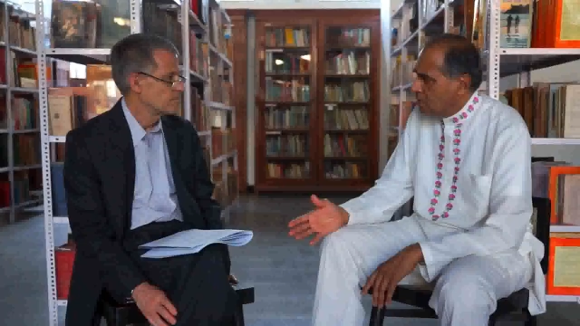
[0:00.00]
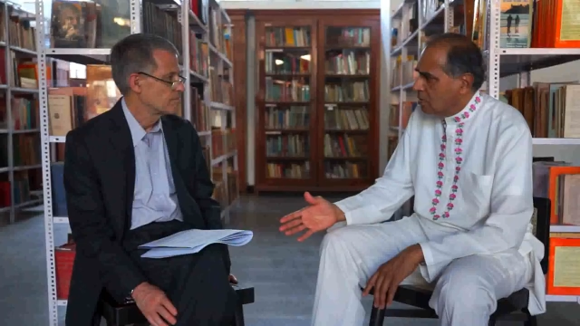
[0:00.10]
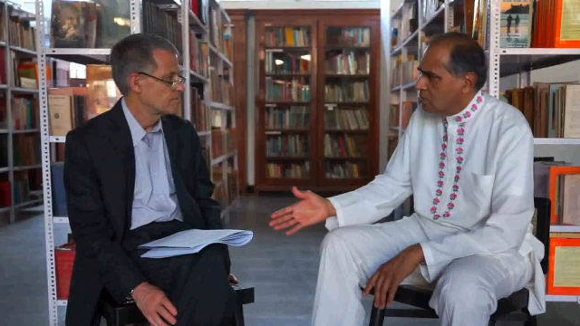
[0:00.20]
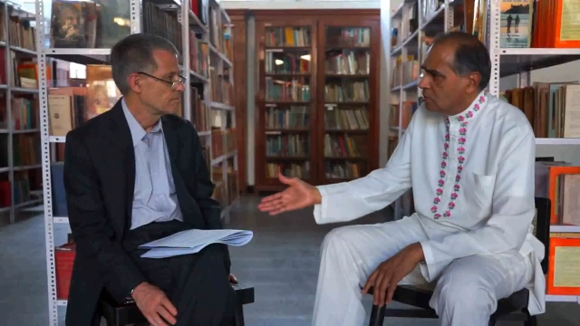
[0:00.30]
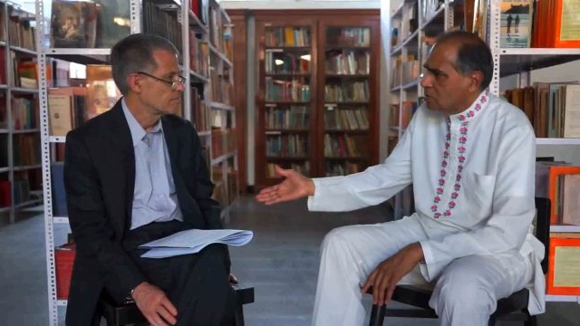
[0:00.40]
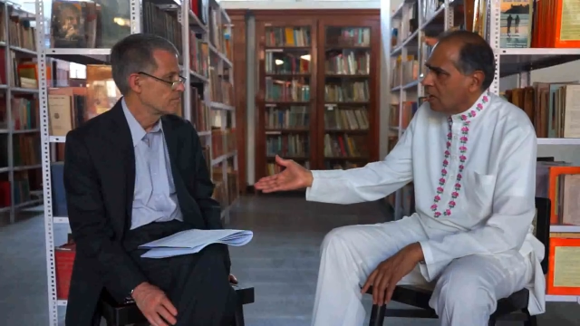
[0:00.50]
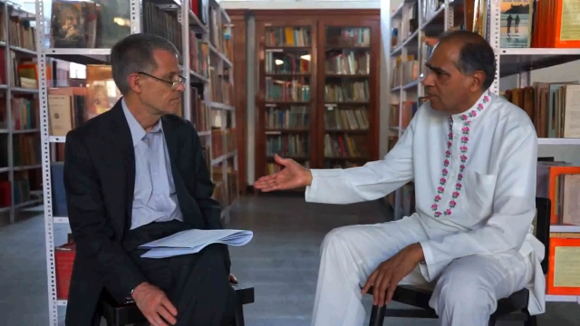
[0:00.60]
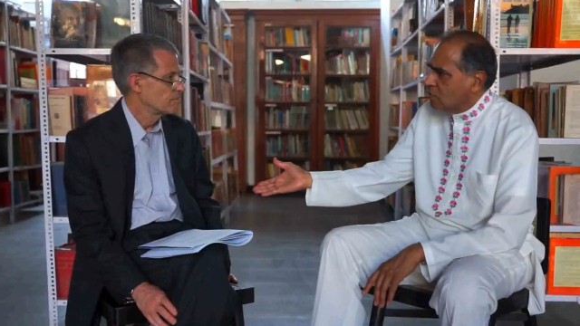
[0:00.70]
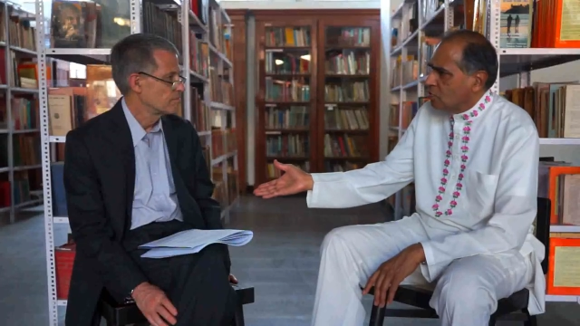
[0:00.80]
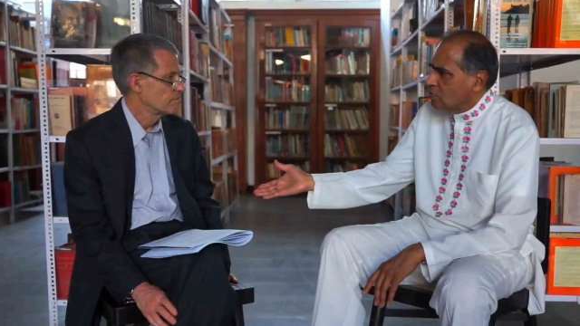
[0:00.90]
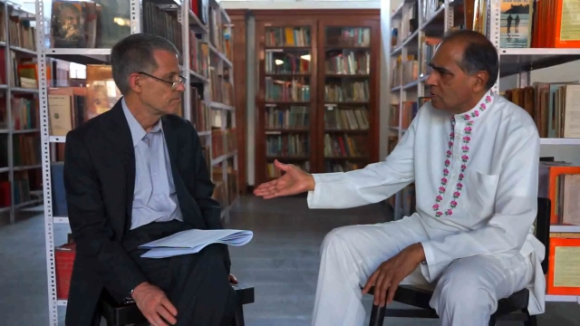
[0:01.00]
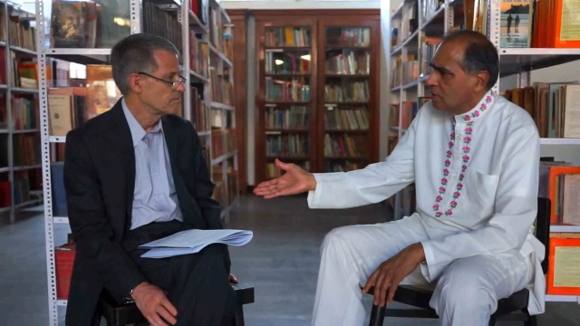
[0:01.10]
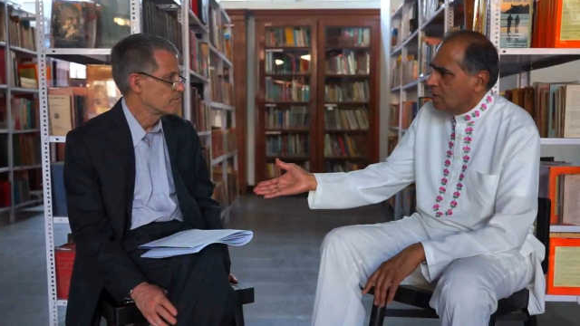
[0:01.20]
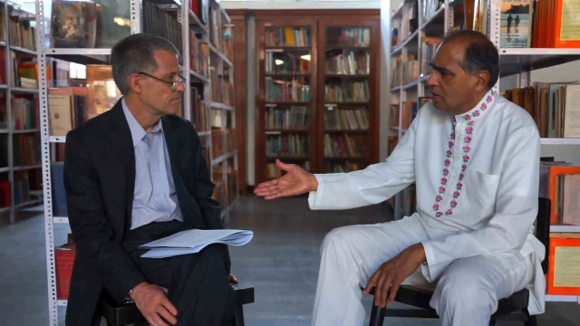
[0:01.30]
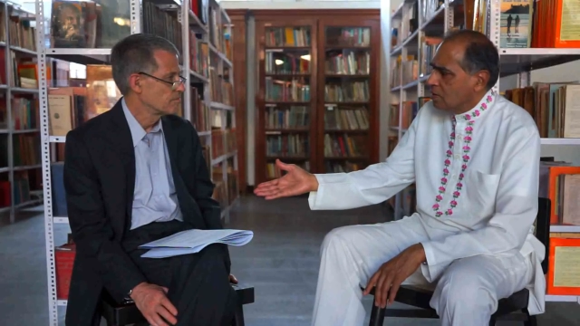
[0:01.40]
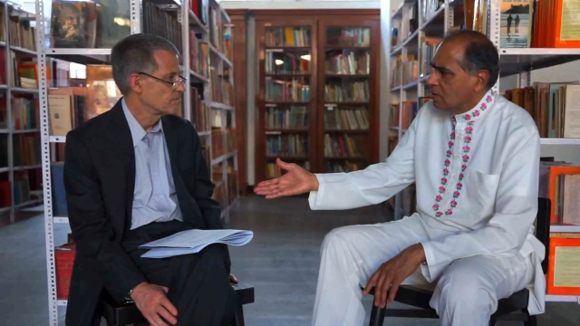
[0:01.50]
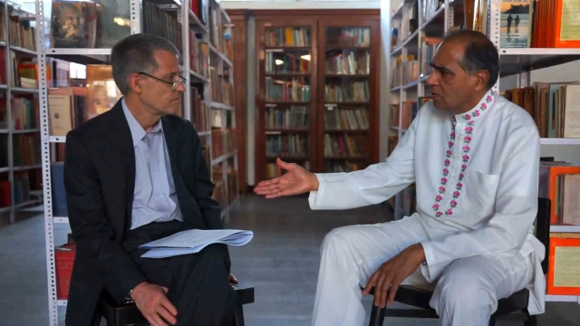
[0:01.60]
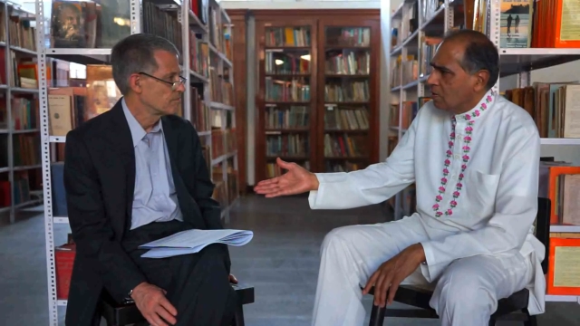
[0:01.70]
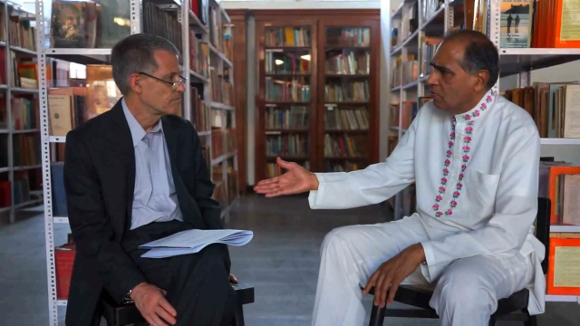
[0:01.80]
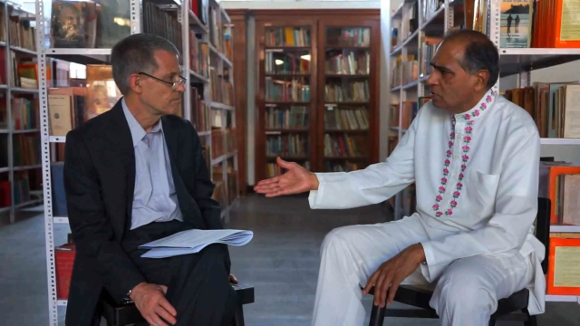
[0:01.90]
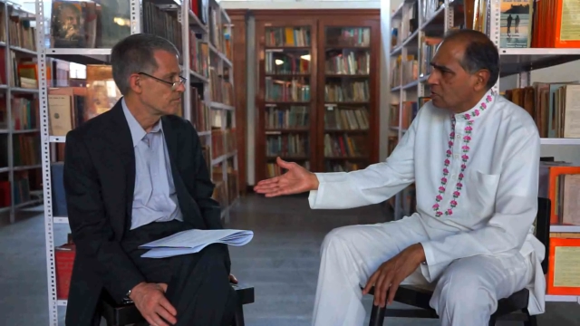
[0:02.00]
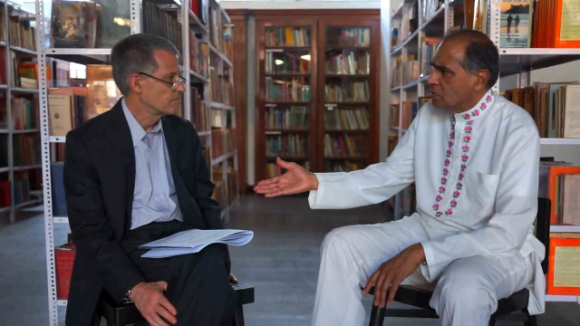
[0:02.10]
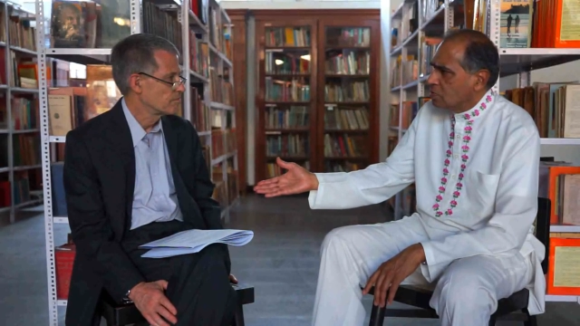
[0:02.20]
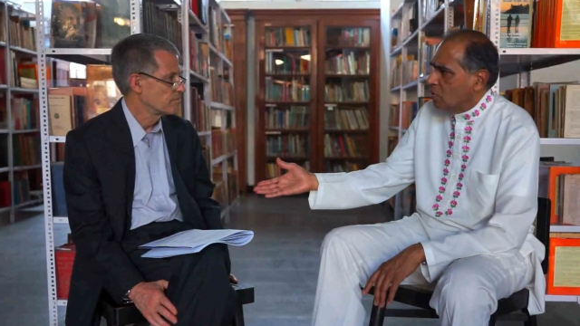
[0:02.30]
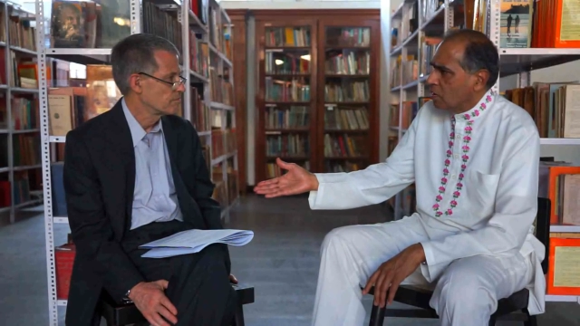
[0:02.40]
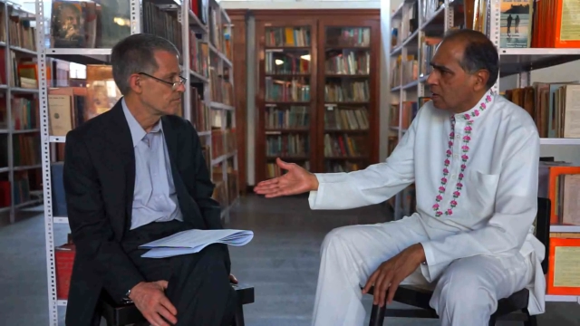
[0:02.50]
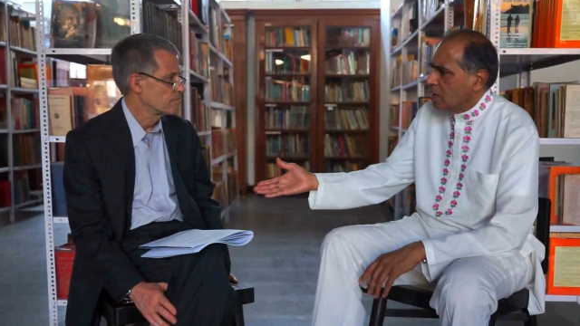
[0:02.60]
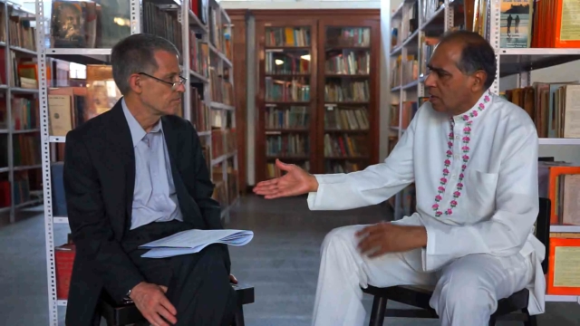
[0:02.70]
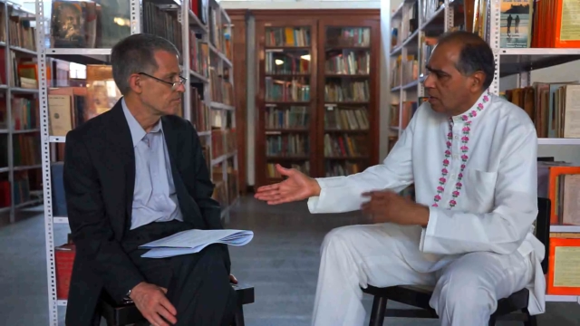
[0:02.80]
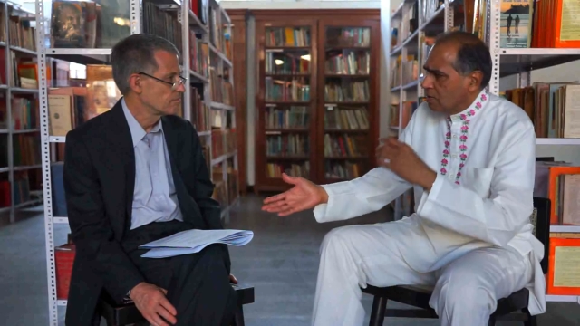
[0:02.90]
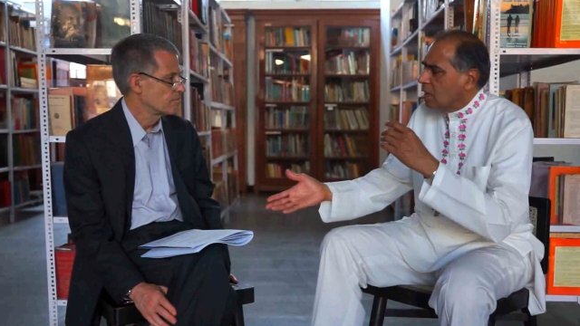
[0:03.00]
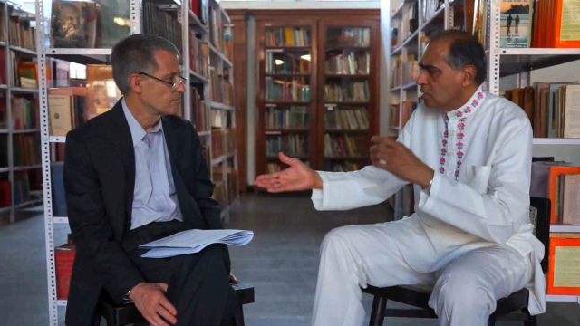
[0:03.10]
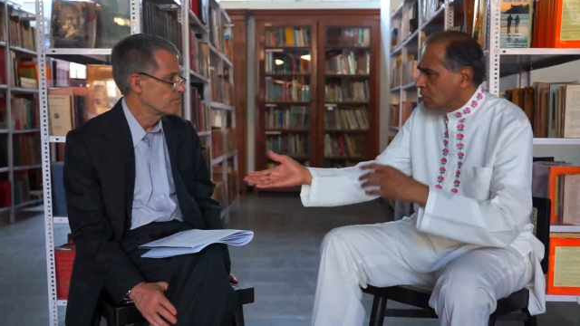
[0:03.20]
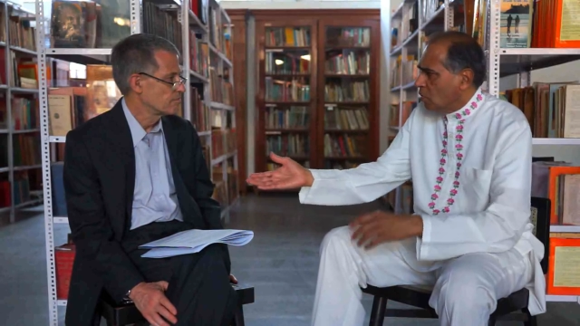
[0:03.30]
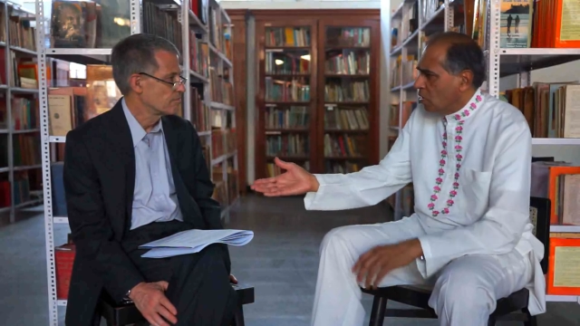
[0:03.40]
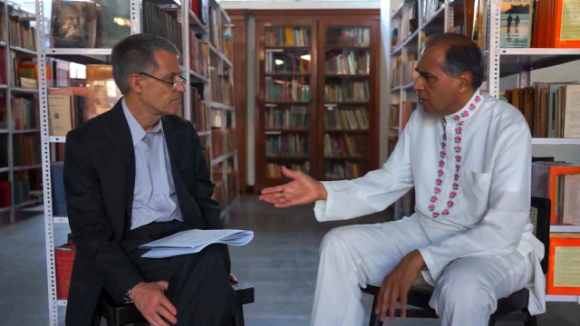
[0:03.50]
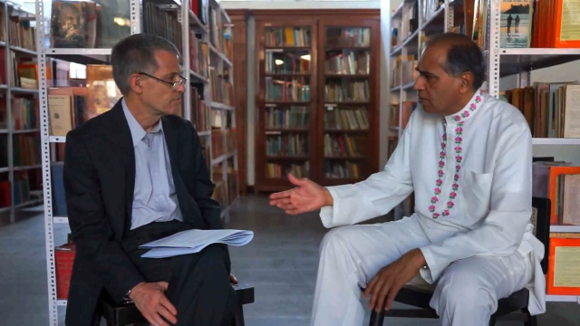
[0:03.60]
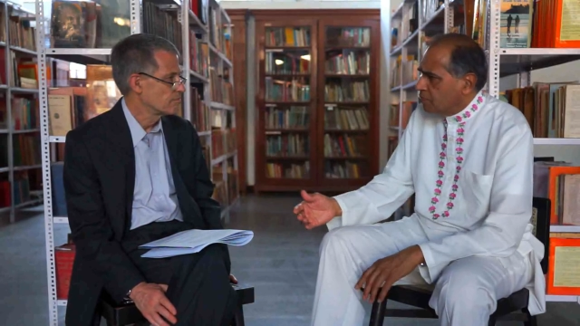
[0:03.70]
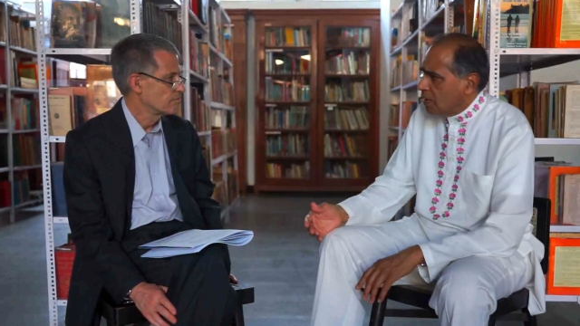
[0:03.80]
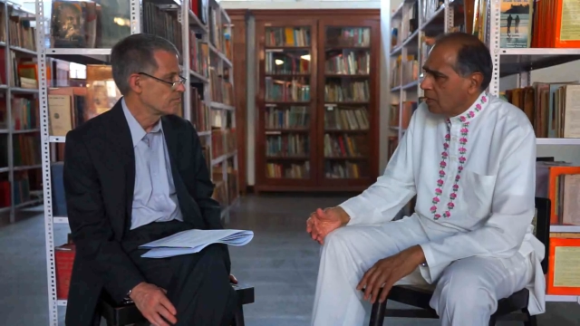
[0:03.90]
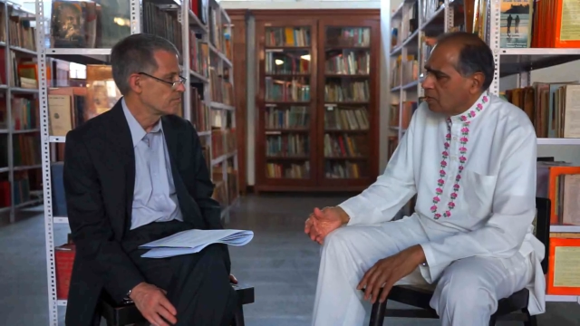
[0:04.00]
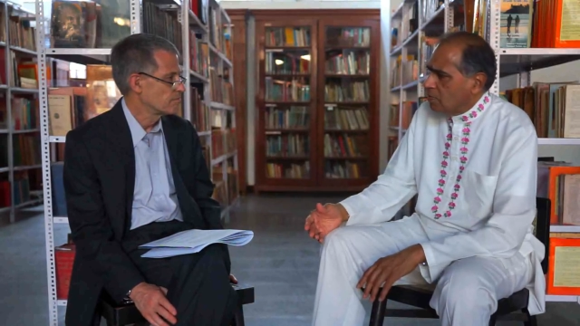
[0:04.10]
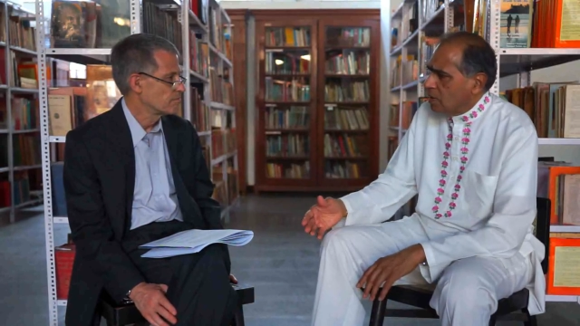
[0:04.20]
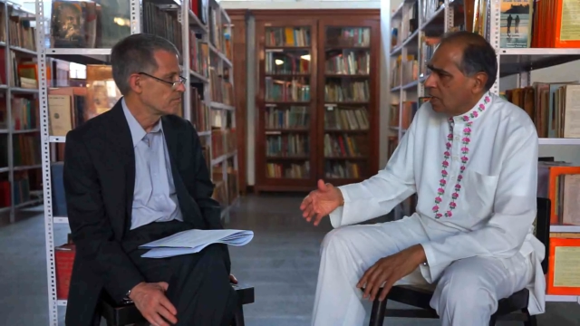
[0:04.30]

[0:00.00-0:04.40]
Speaker 1: Uh, this afternoon, uh, was it this morning? Yeah, this morning, somebody